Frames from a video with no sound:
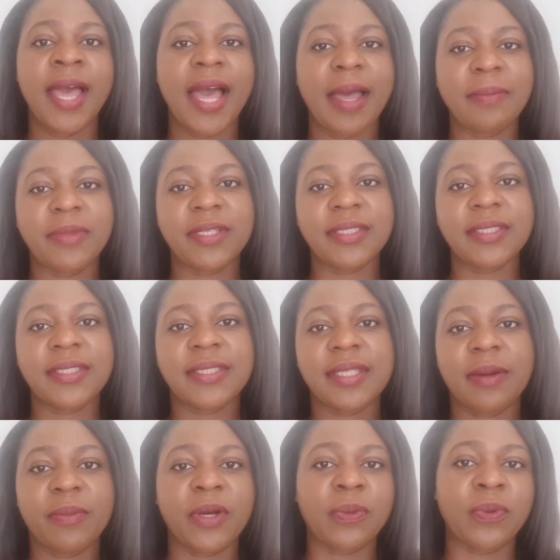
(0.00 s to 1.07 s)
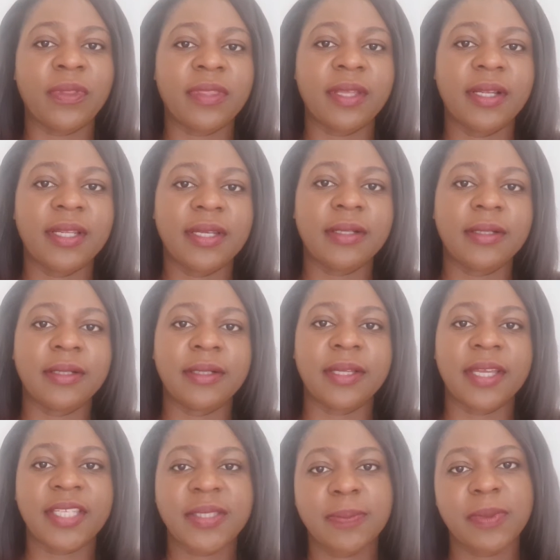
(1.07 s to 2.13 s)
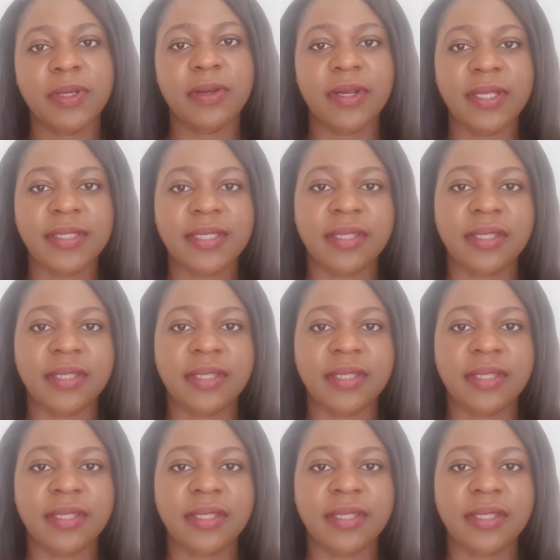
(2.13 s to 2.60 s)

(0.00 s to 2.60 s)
I'm just someone with a little experience